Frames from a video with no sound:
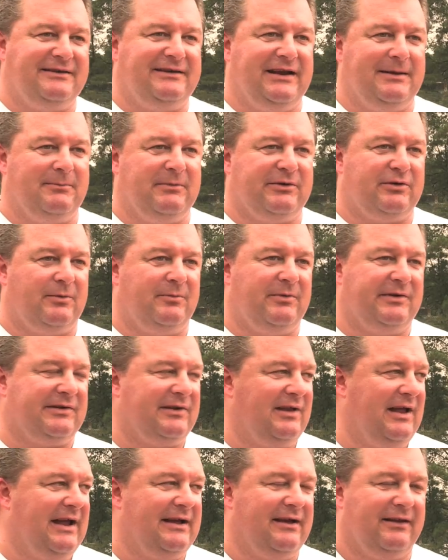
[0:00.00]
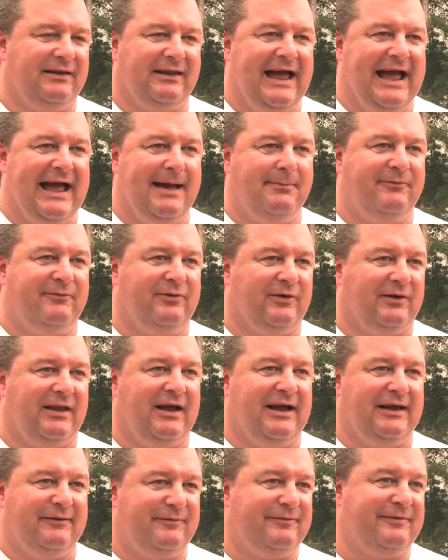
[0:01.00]
a team, it's almost like a lab for
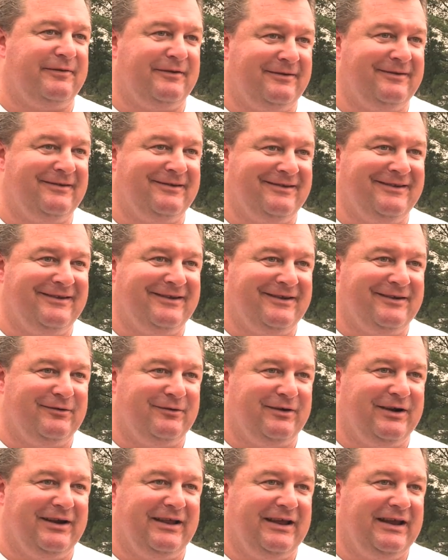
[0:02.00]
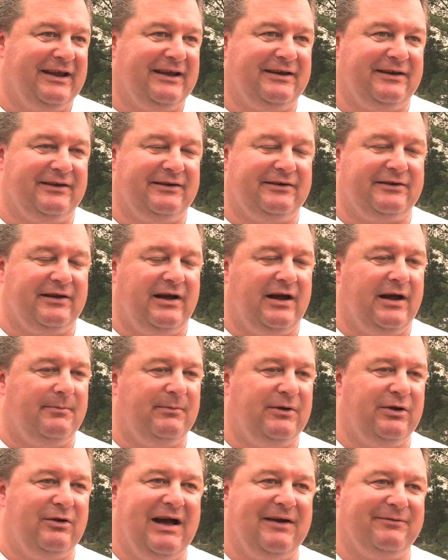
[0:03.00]
life, really, because
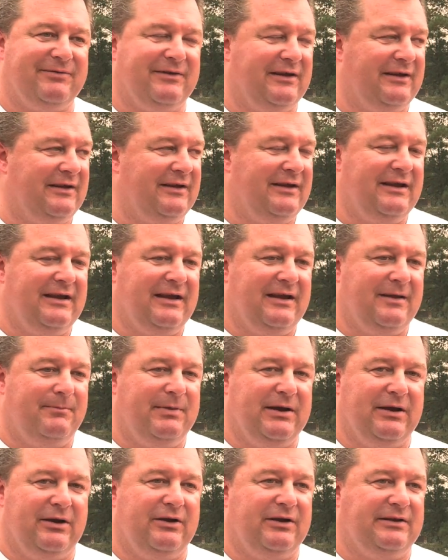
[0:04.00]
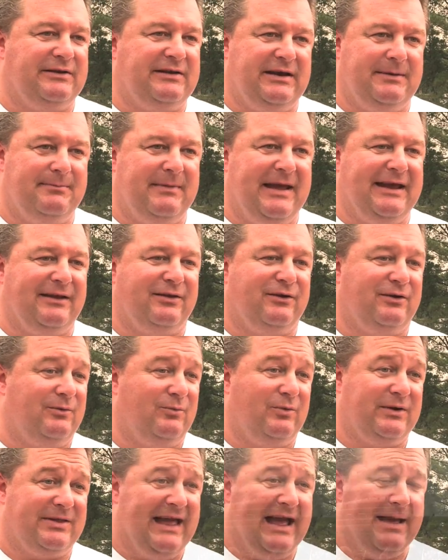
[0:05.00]
um, you have to be a good teammate,
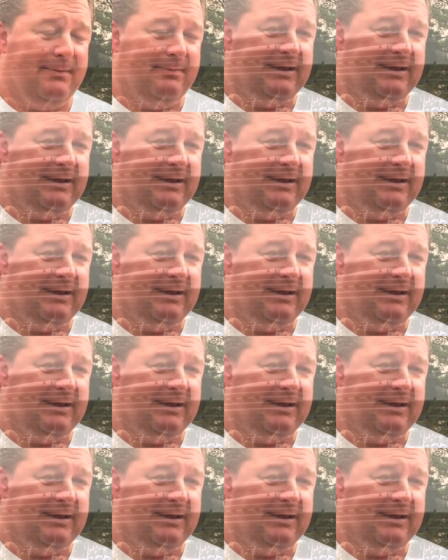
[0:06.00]
learn what that